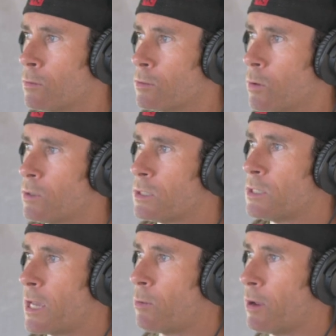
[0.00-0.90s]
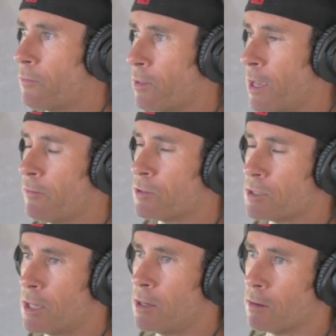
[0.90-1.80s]
So what's a takeaway for the average
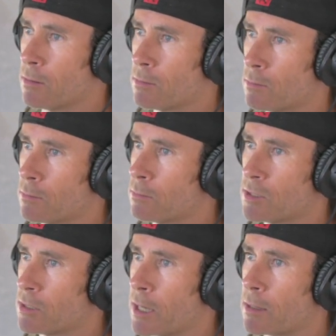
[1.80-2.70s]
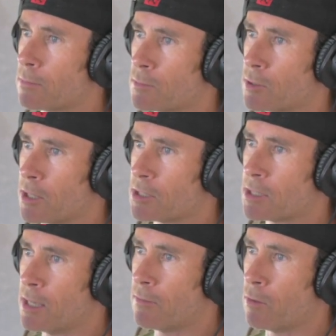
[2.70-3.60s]
skier? Just like try to
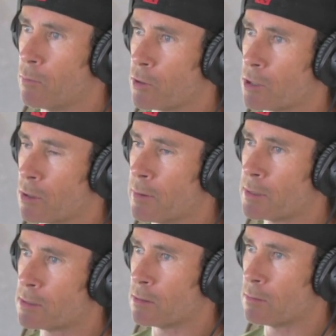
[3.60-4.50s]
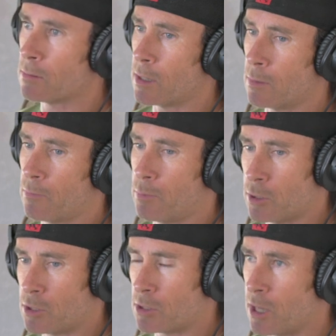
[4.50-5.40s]
ski a few more tournaments and
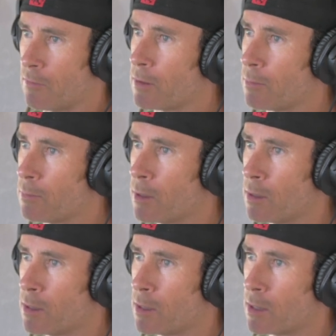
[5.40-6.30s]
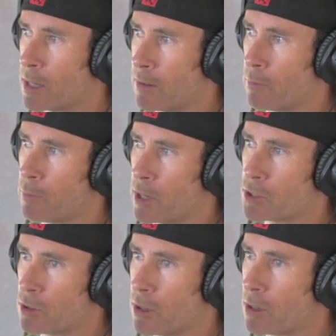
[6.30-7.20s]
put yourself in the kind of a
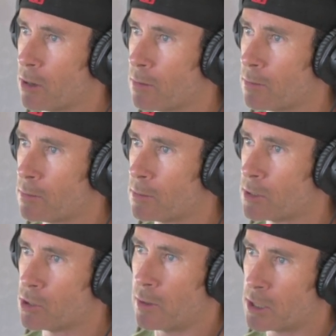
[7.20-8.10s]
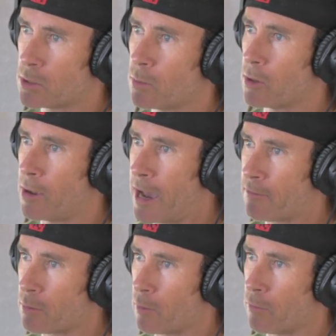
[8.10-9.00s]
pressure cooker situation where you
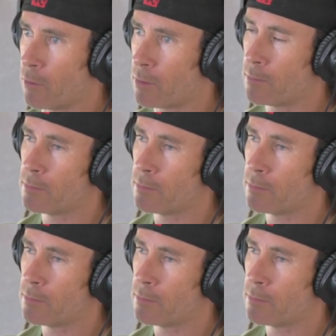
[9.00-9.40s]
have to perform?